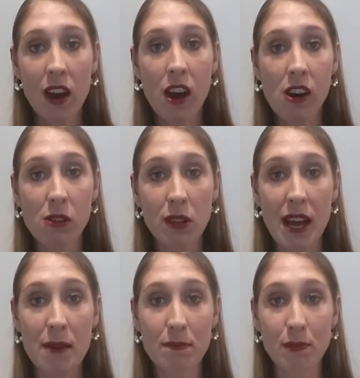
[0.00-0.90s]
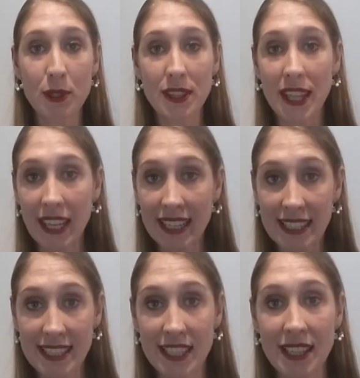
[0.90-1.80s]
I'll put the
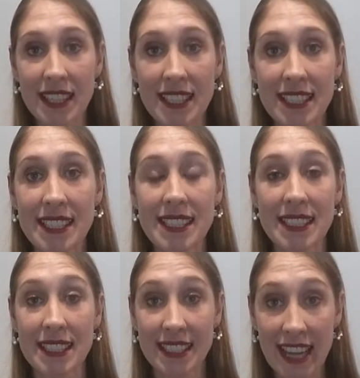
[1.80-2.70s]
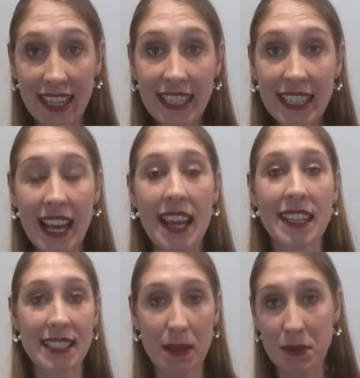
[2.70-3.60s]
links to this study
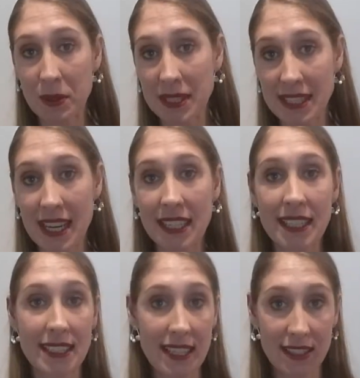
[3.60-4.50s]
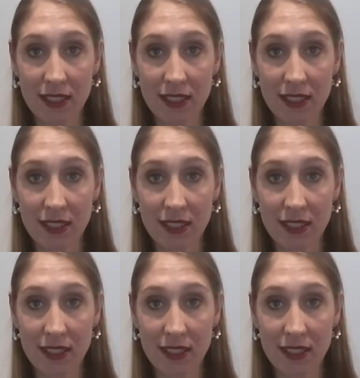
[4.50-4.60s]
and subsequent studies,